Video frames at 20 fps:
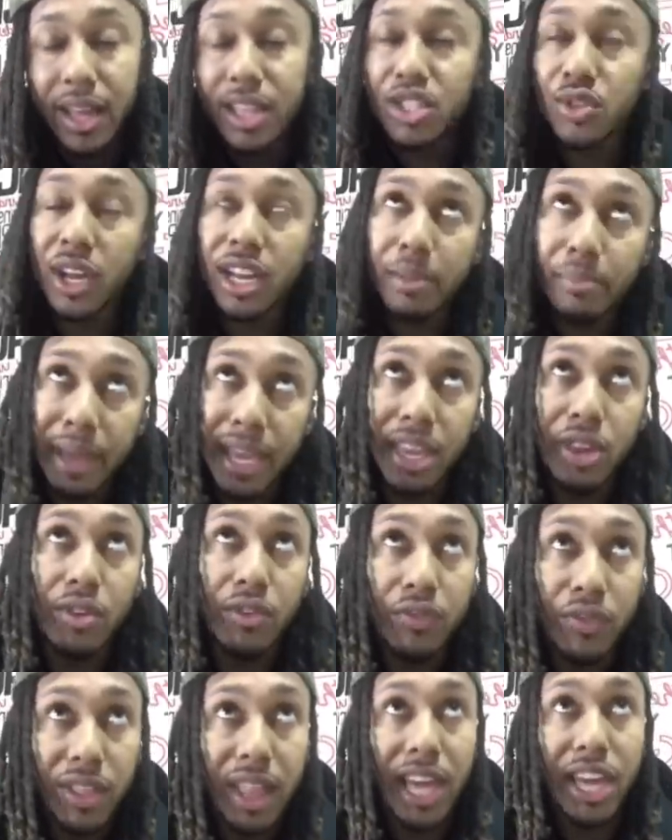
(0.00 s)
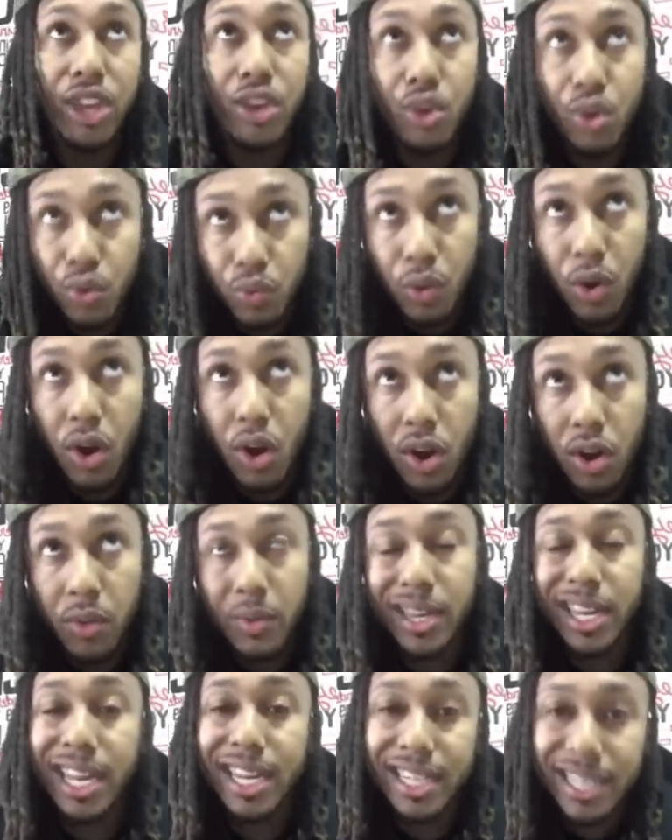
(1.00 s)
Try to make you feel like you wrong
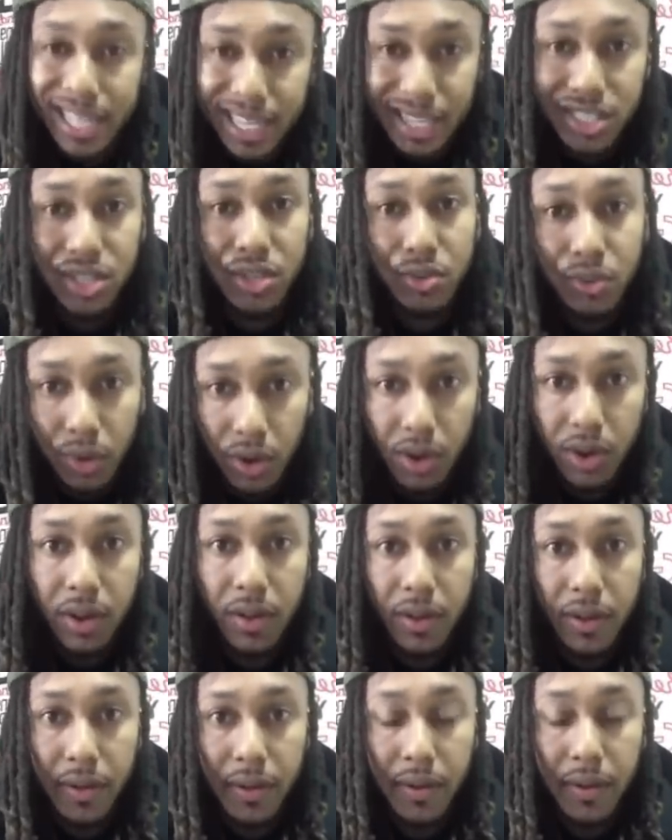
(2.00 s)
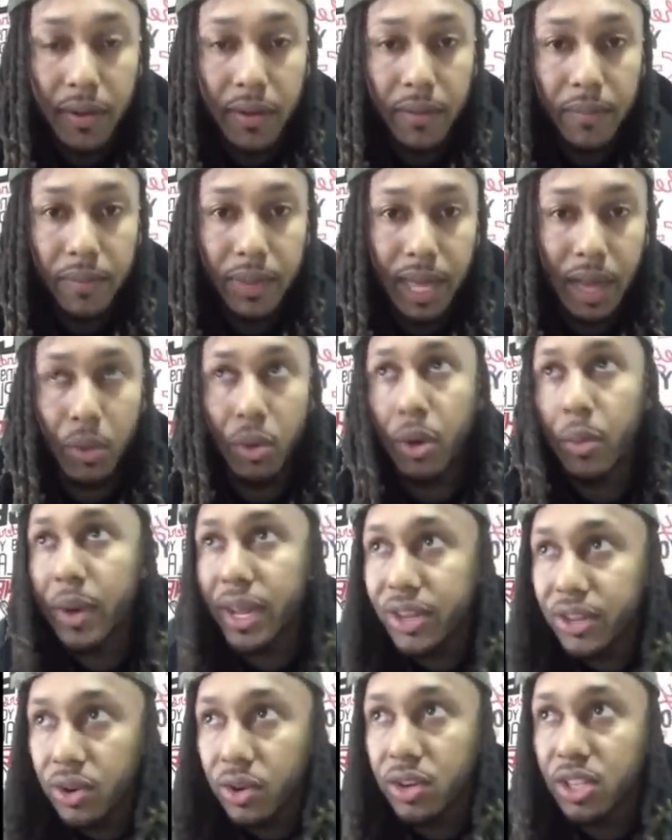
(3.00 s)
when they did you wrong. And what
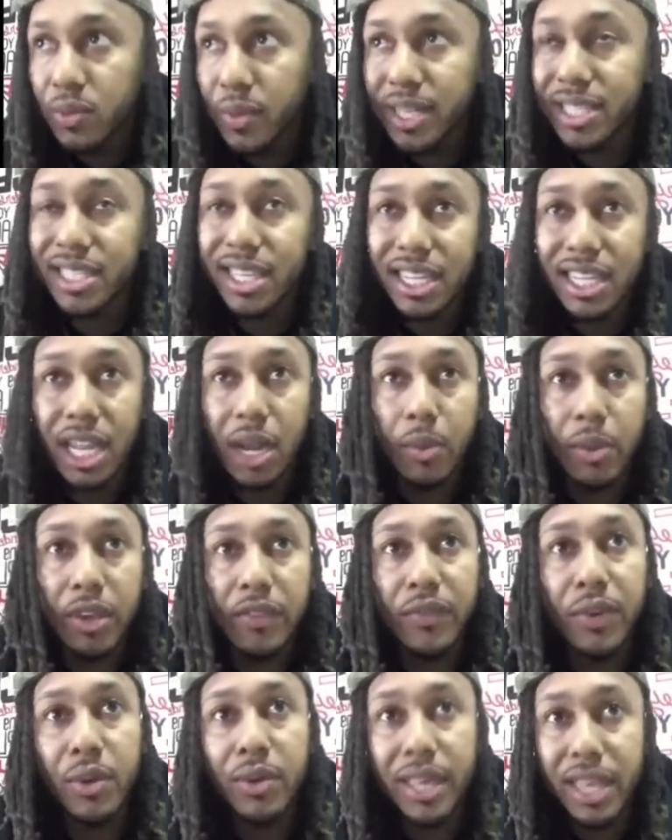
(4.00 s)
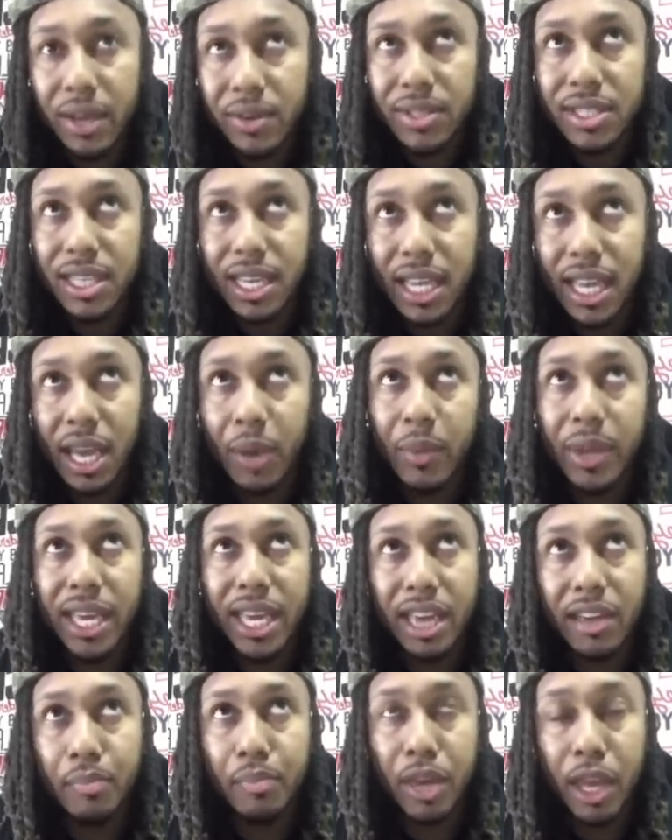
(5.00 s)
we do is we sit there and we feel guilty and we
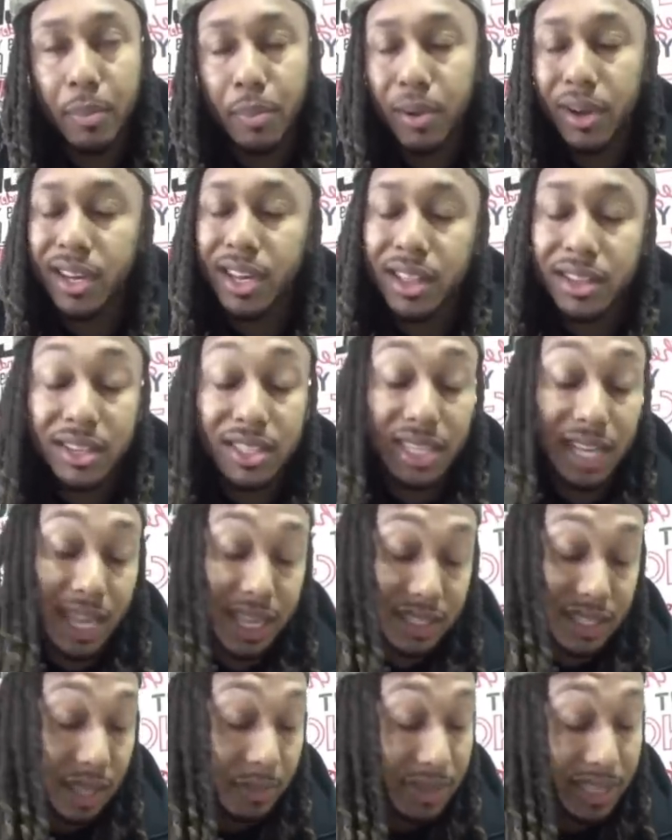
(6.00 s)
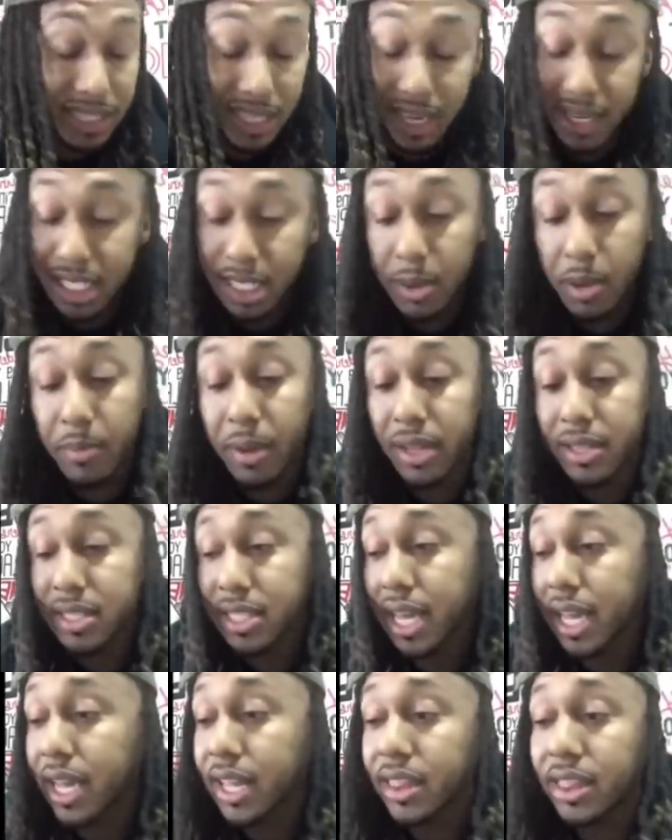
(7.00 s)
give people another chance. Let me tell you something about
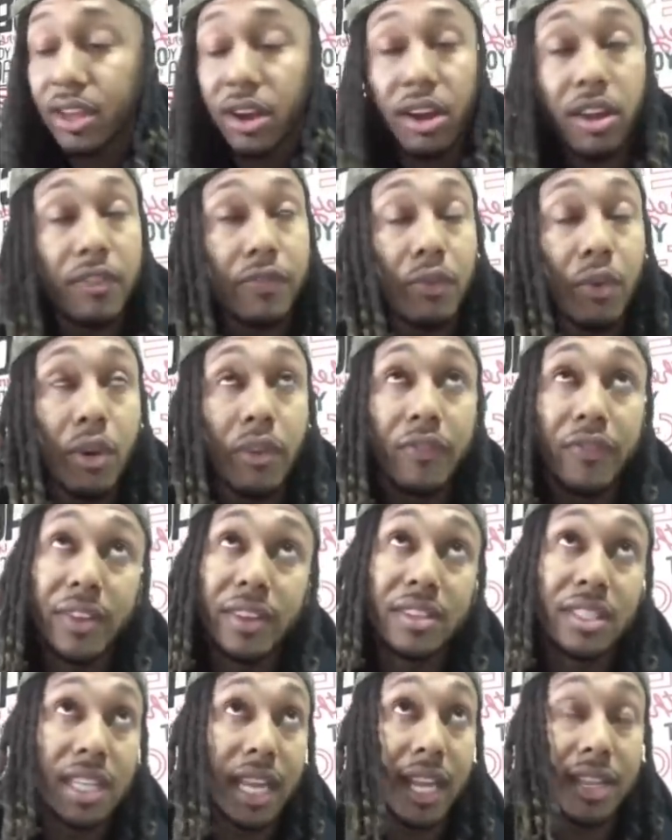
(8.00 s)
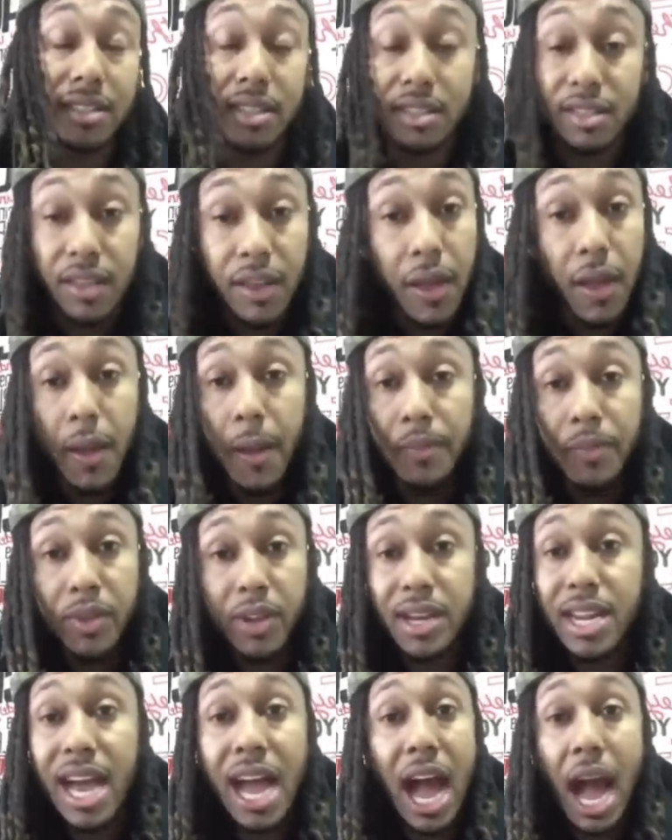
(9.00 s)
second, third, fourth, fifth chances.
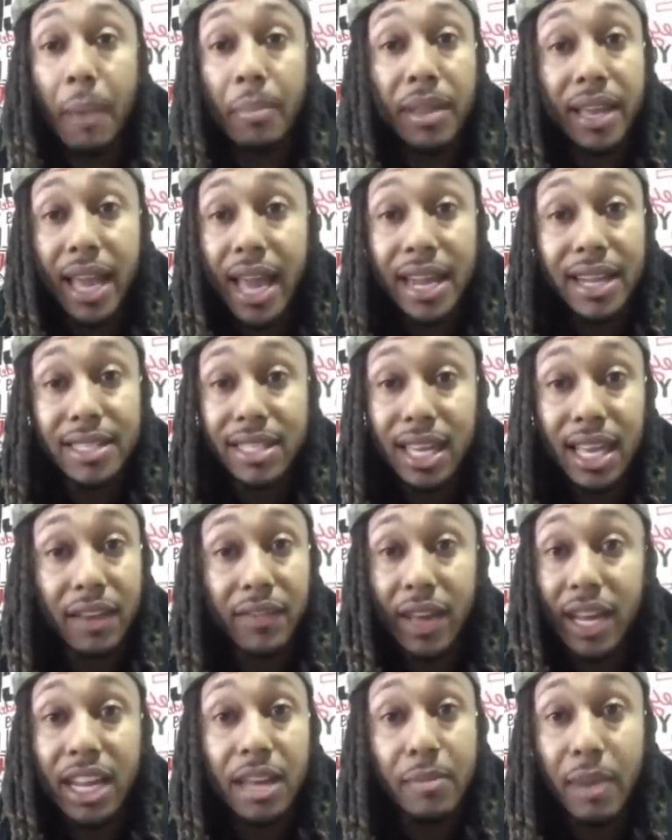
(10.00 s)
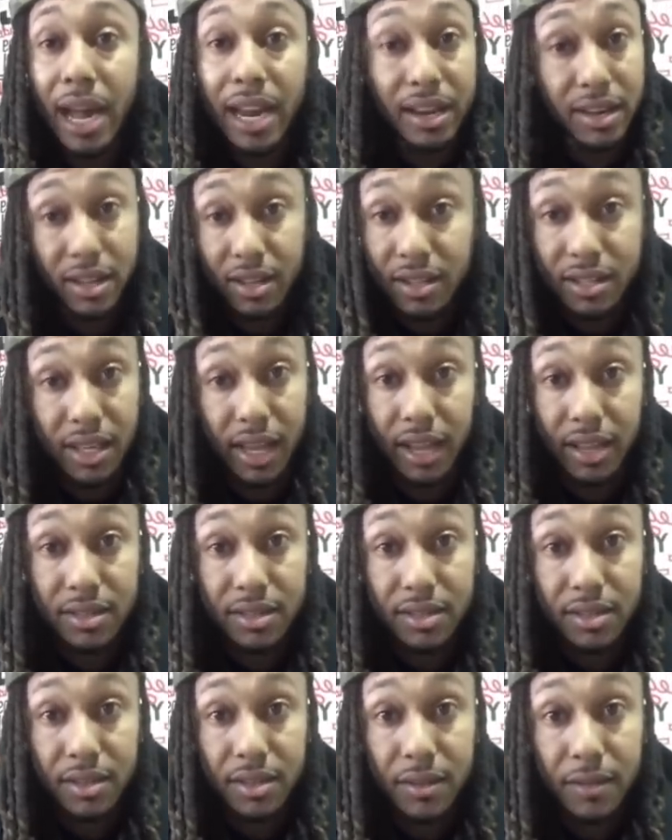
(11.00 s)
You're not obligated to give anybody another
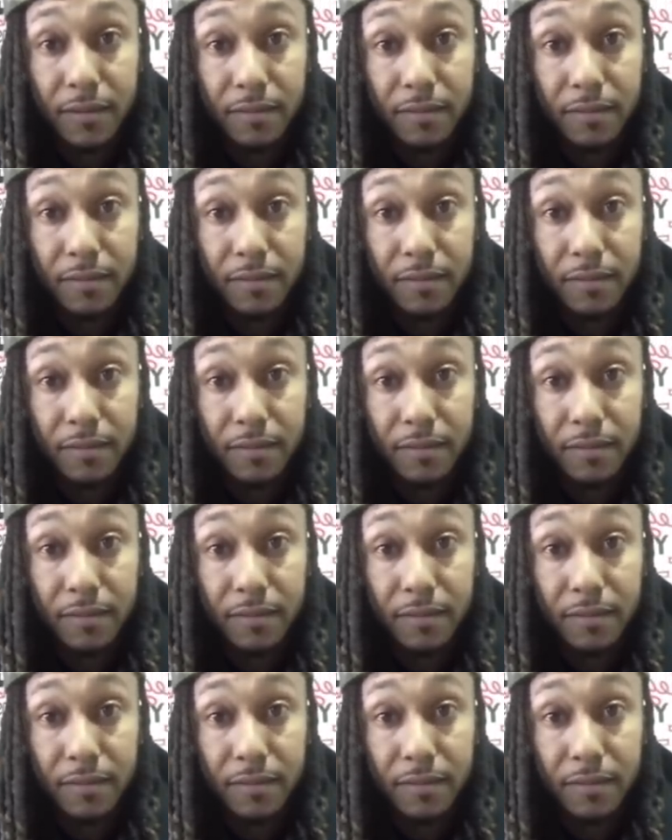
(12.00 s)
chance.